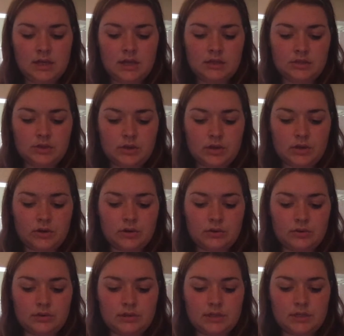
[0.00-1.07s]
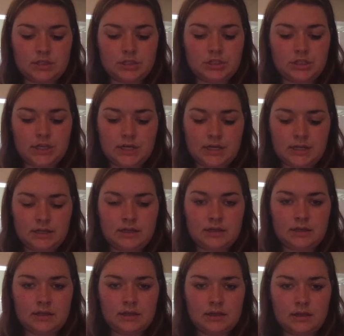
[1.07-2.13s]
So this gene,
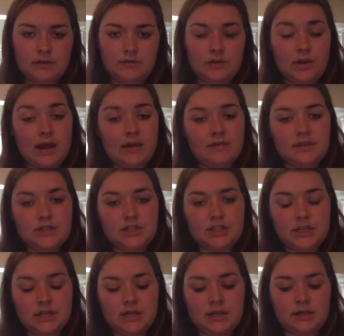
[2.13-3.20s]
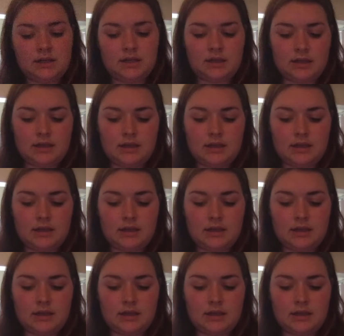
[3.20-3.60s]
if you have this gene